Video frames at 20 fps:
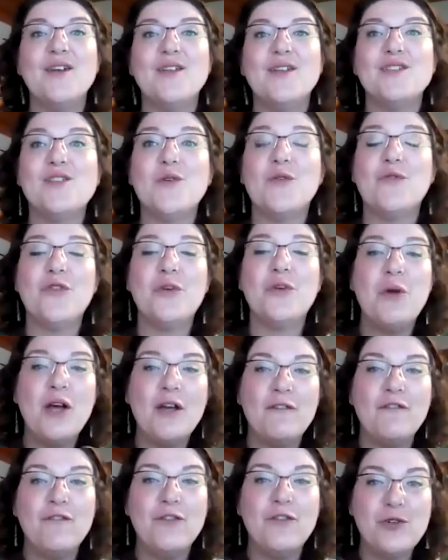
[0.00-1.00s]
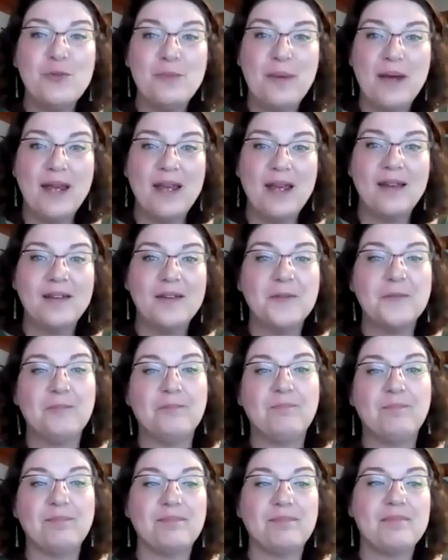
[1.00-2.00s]
So Vermont Food Bank,
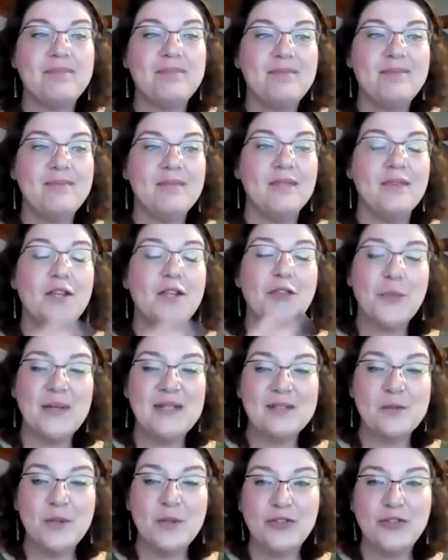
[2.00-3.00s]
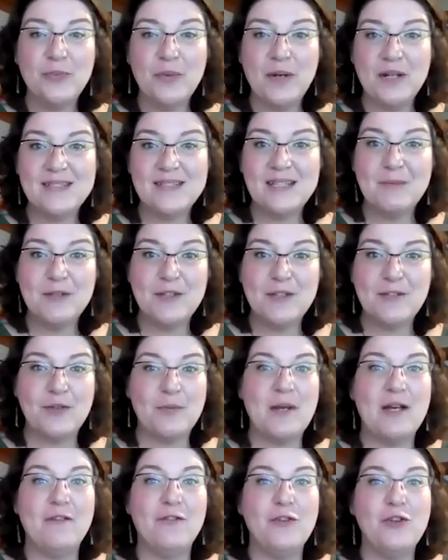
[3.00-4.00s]
the Three Squares Vermont team at the
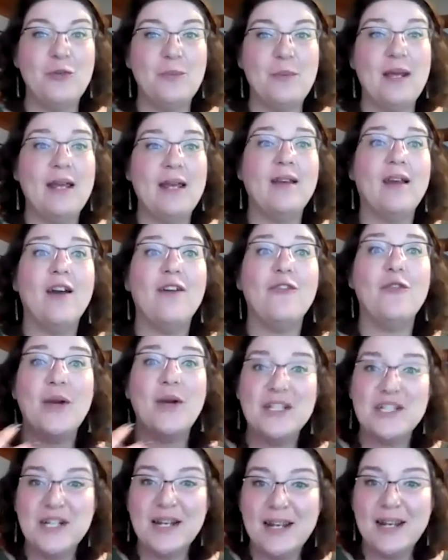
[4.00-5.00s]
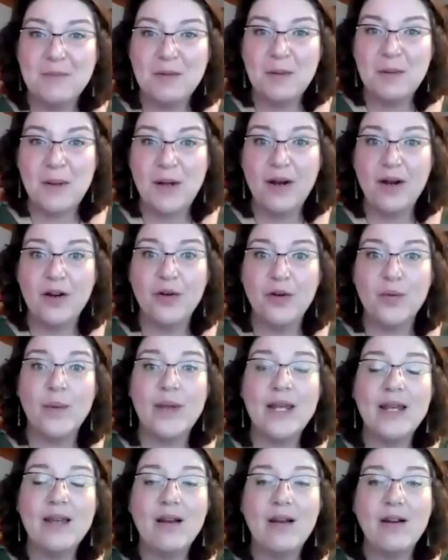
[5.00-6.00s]
Vermont Food Bank, of which I am a part,
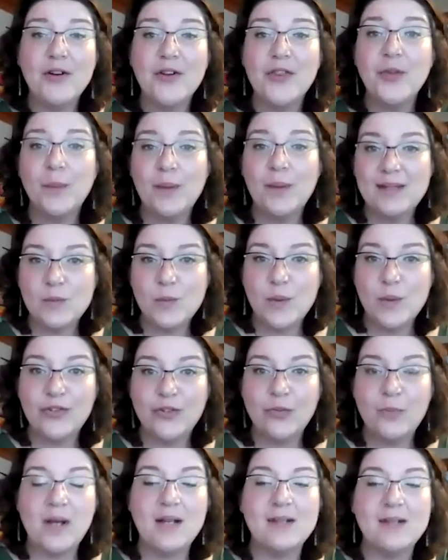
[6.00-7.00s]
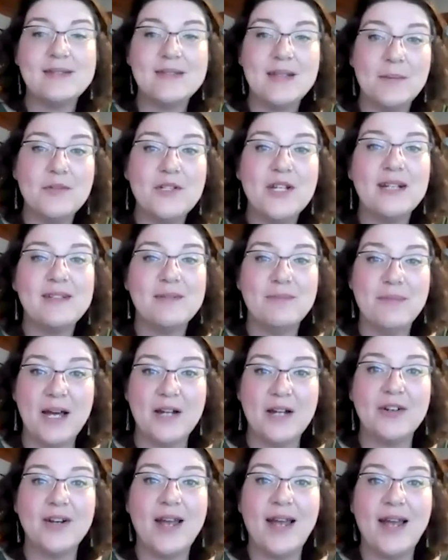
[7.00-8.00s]
we are Three Squares Vermont subject
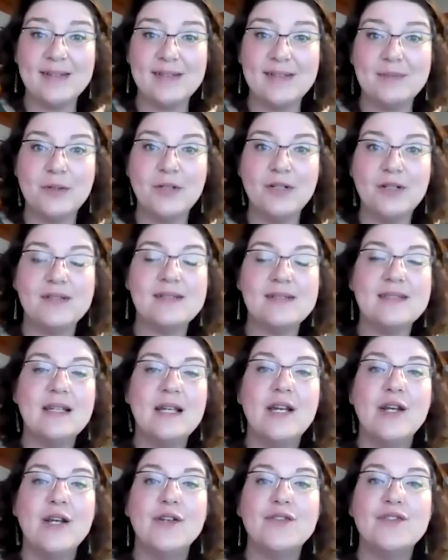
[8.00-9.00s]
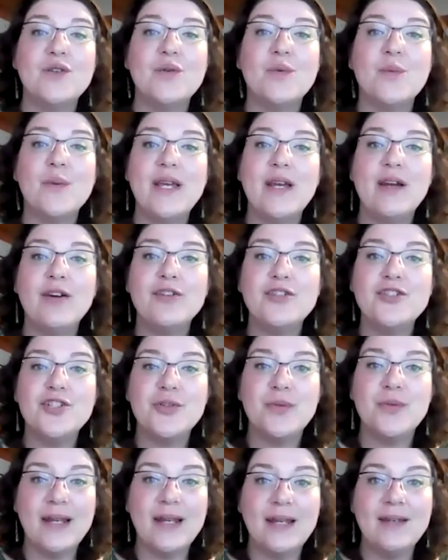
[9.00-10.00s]
matter experts. So we are
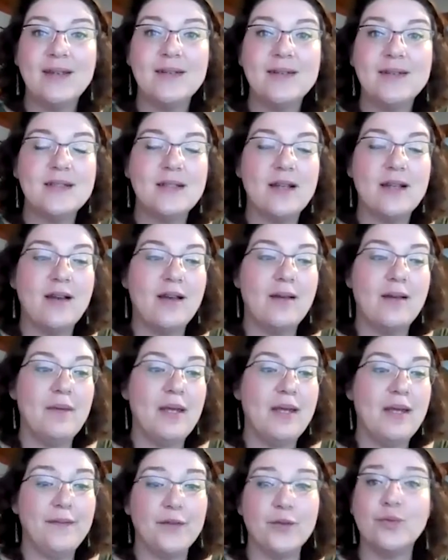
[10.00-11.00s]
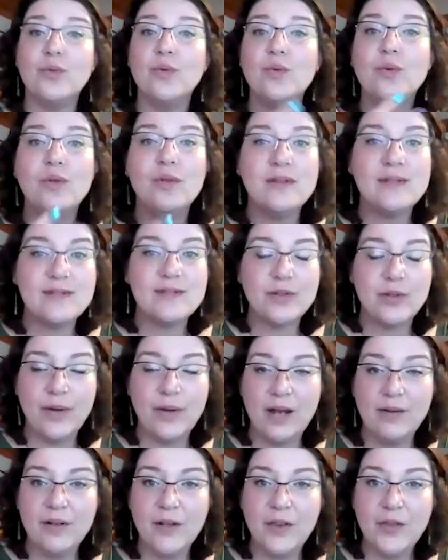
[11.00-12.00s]
trained in the rules
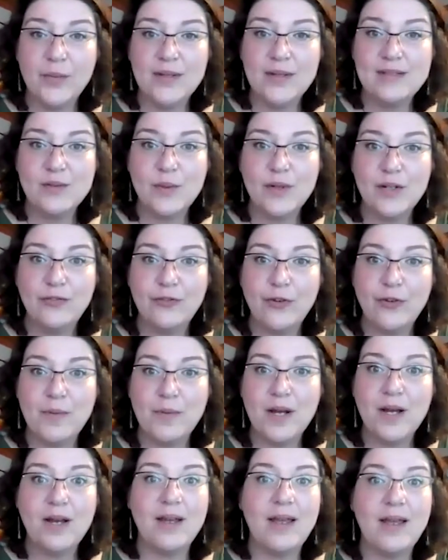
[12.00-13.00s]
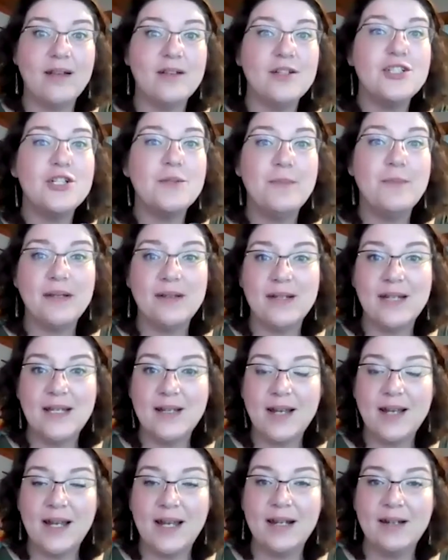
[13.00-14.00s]
surrounding Three Squares Vermont, eligibility
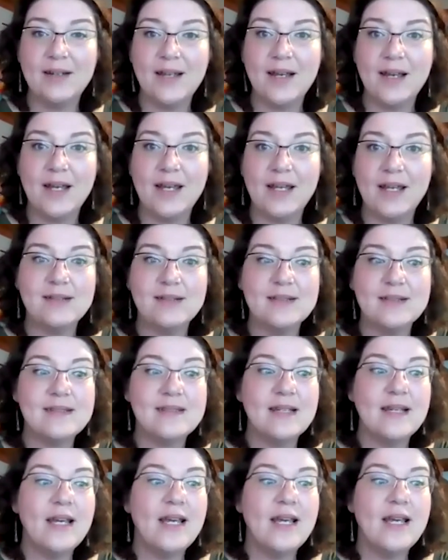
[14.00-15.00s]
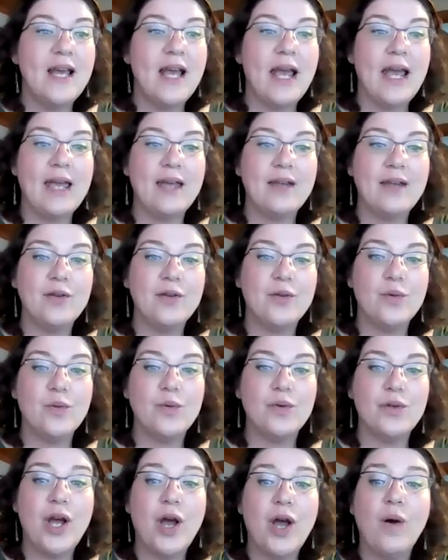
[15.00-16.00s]
guidelines. And
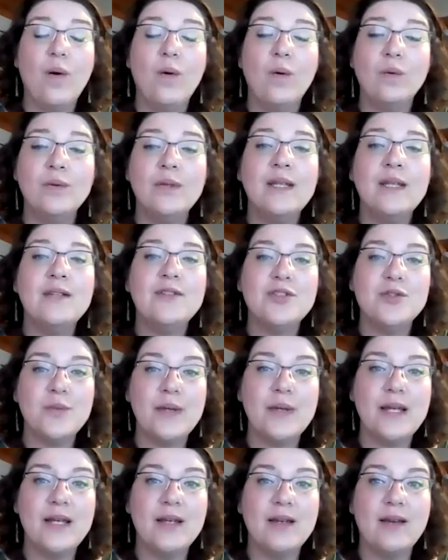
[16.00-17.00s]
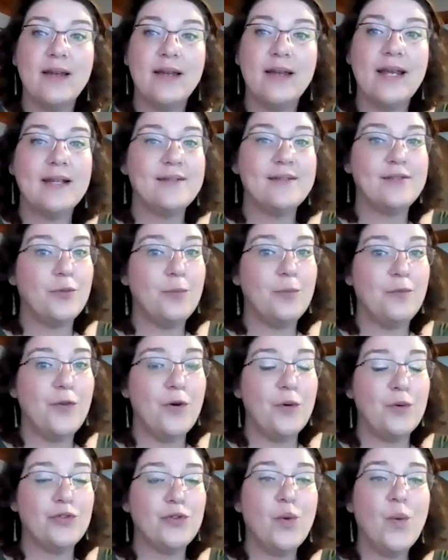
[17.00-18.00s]
not only do we answer
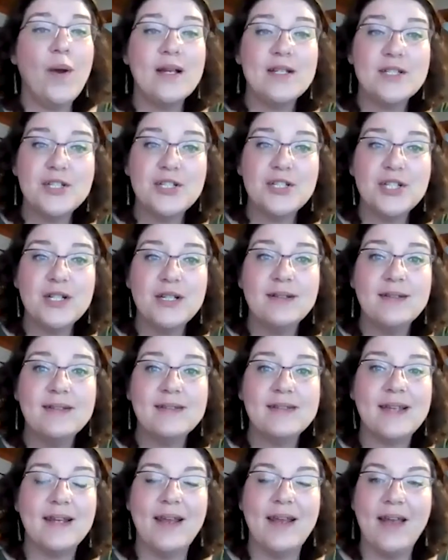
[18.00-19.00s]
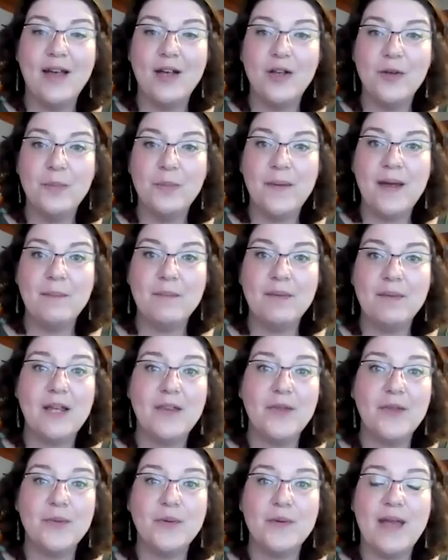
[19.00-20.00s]
folks' questions and help them
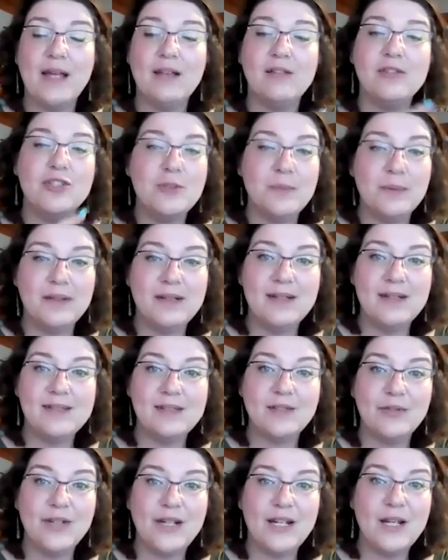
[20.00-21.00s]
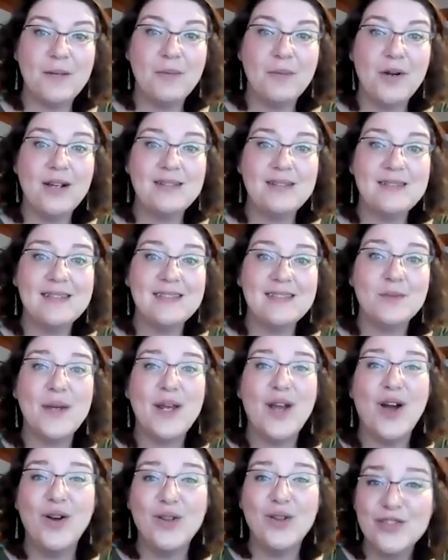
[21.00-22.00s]
get through the eligibility screening process,
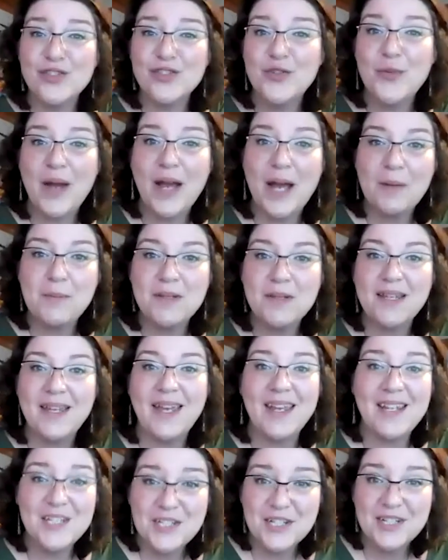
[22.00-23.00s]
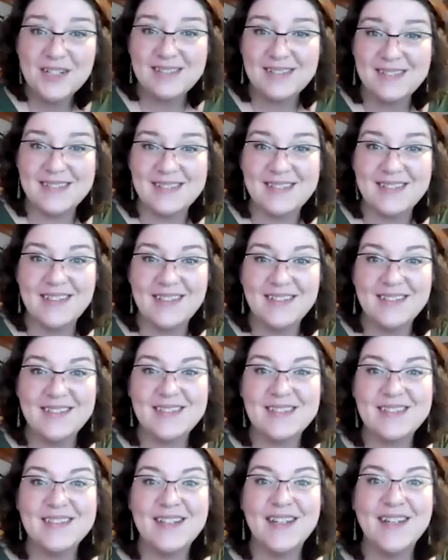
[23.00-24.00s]
we also do application
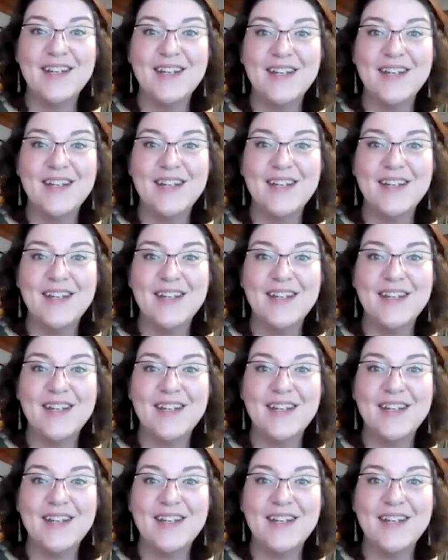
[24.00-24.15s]
assistance.